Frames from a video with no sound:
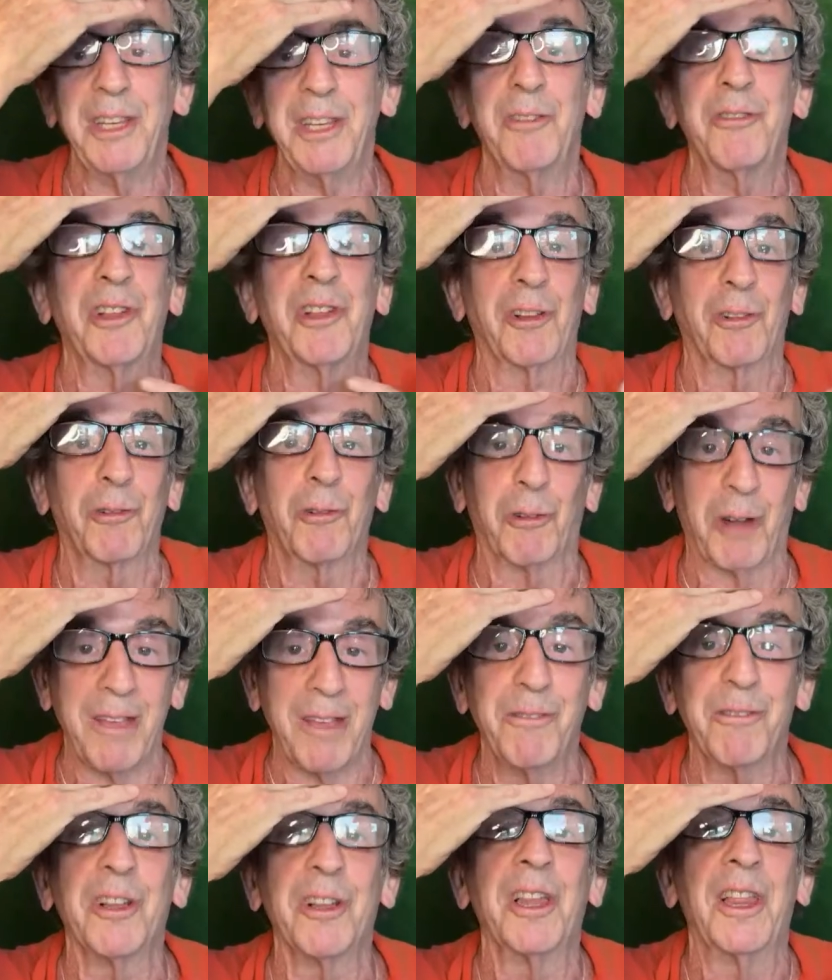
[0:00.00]
You feel
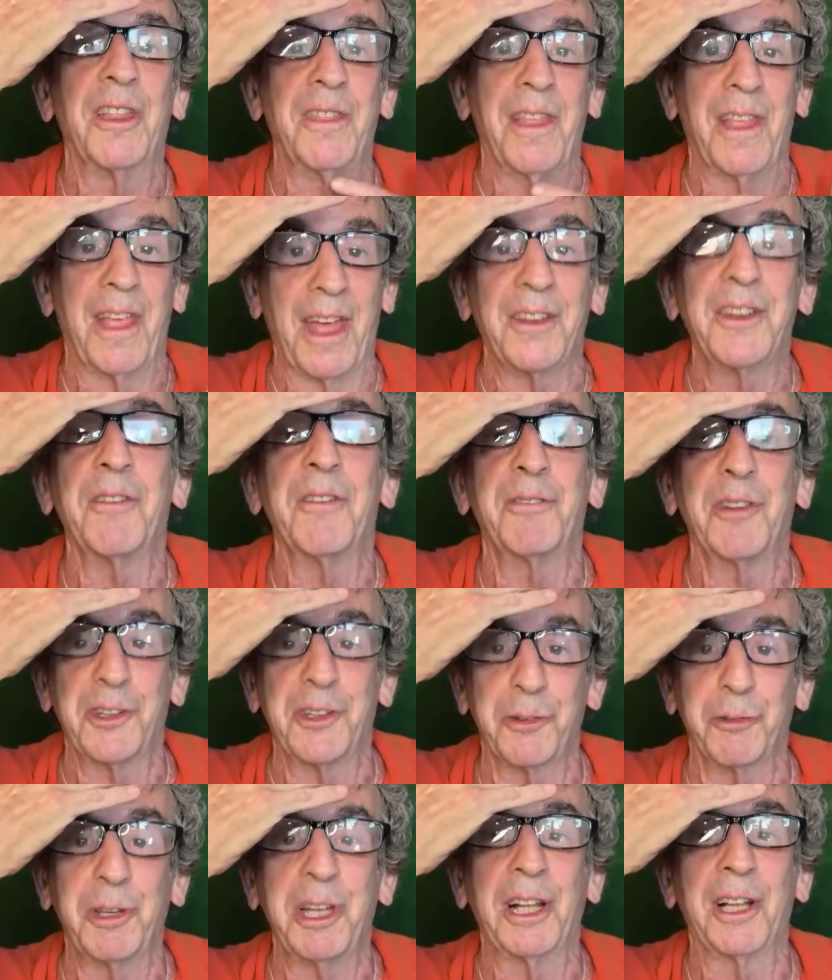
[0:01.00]
grateful, and as if
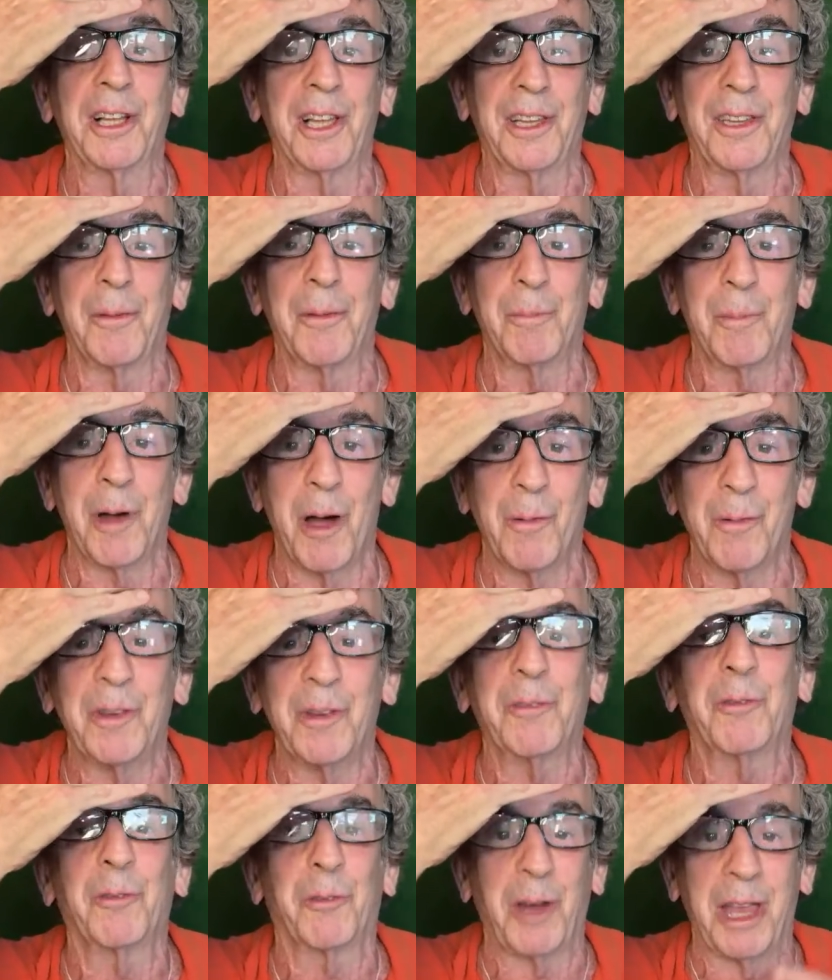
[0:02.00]
it's real in the
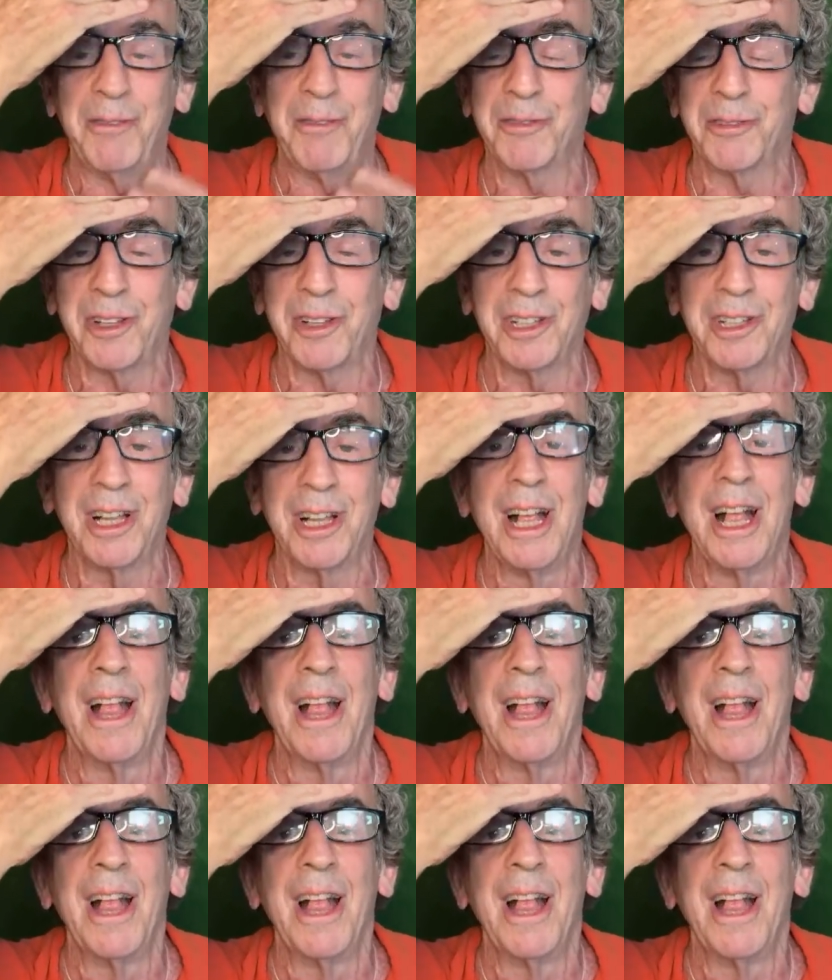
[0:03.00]
moment, grateful.